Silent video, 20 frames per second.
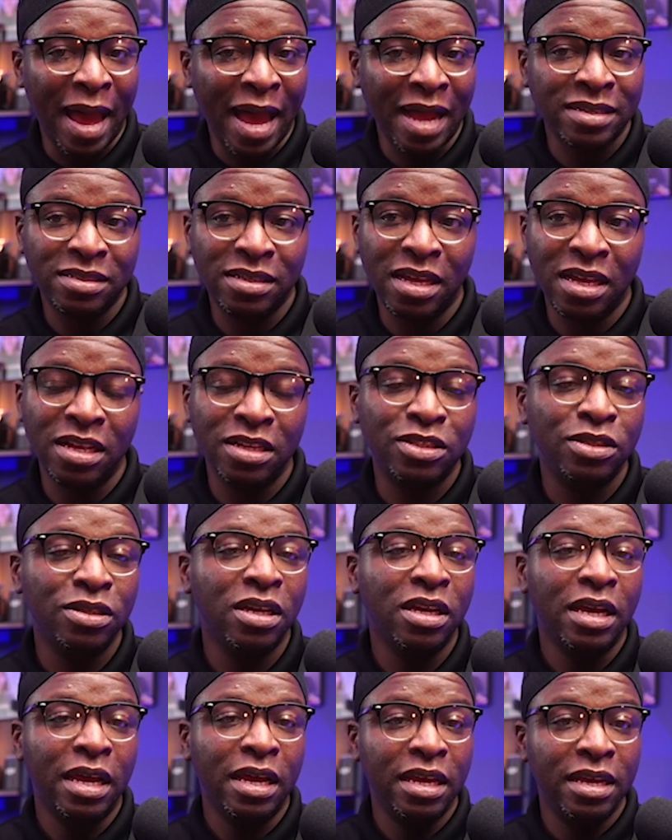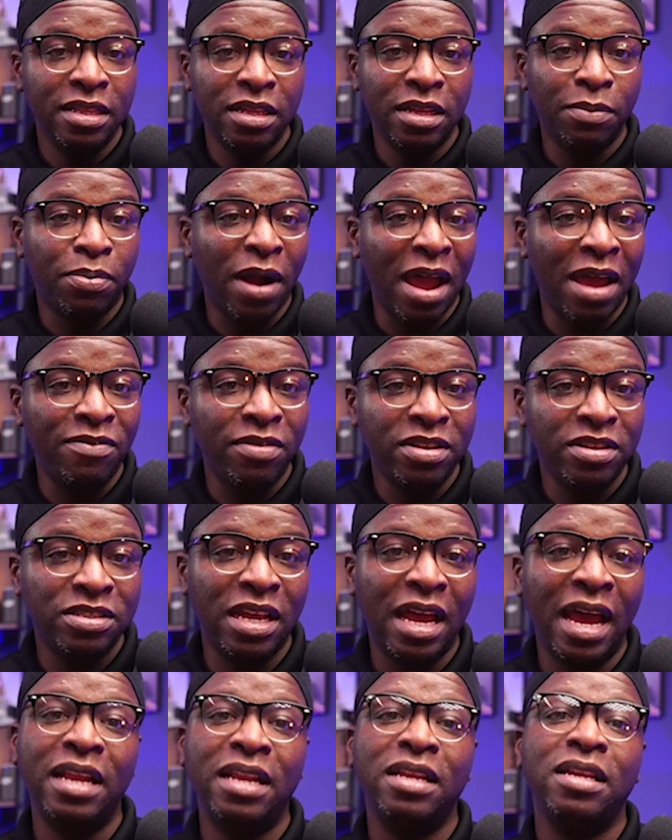backstage in the private
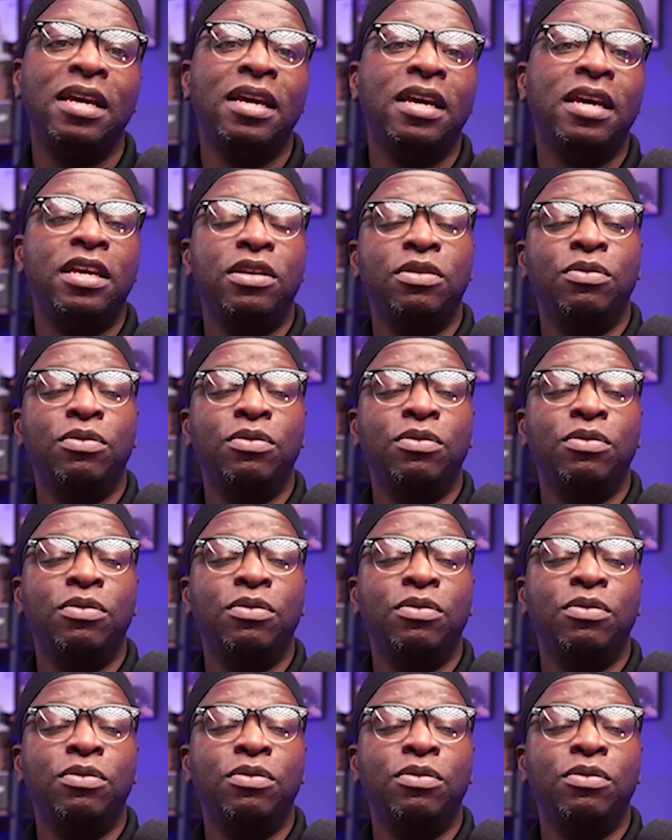chat.